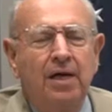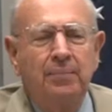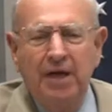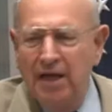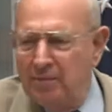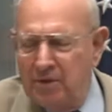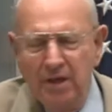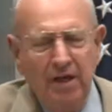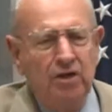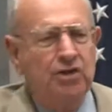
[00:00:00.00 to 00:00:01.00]
it became
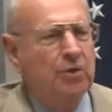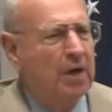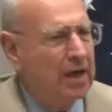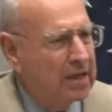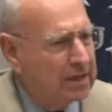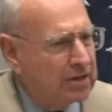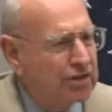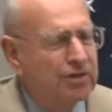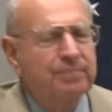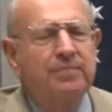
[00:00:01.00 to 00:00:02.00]
clear to
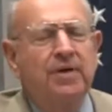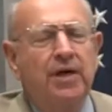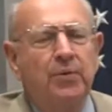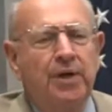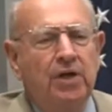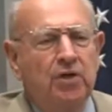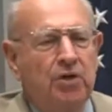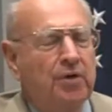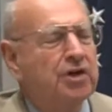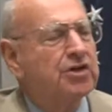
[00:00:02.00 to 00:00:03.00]
us, and we
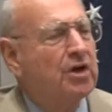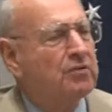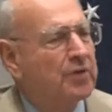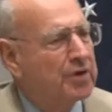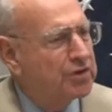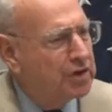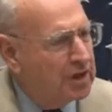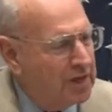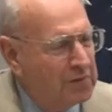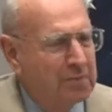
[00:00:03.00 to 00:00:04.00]
encouraged our friends
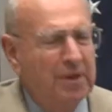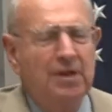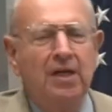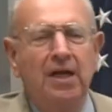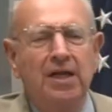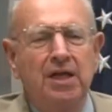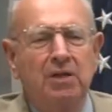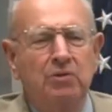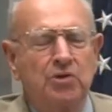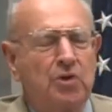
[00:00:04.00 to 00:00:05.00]
in government, and I think
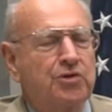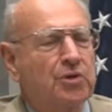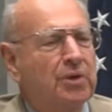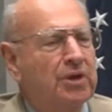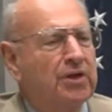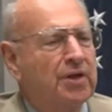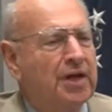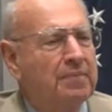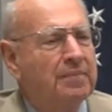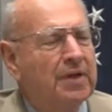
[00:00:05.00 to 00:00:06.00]
it was also clear to
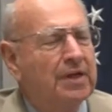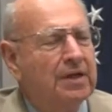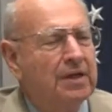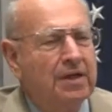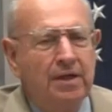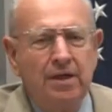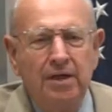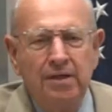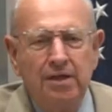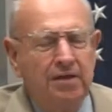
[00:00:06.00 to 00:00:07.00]
them,
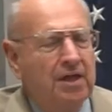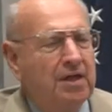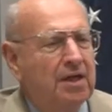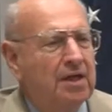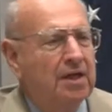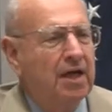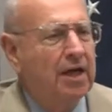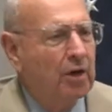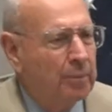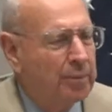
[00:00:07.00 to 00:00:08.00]
that they needed a
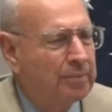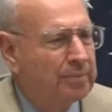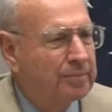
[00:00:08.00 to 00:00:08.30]
help.